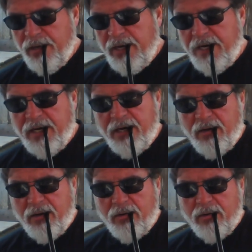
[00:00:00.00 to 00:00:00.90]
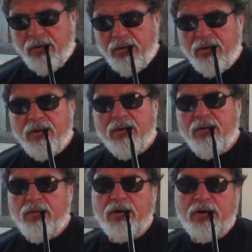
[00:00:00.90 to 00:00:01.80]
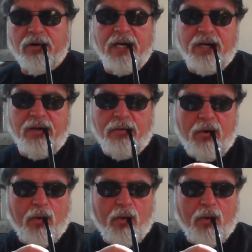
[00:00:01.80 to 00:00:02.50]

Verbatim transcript: and we're trying to.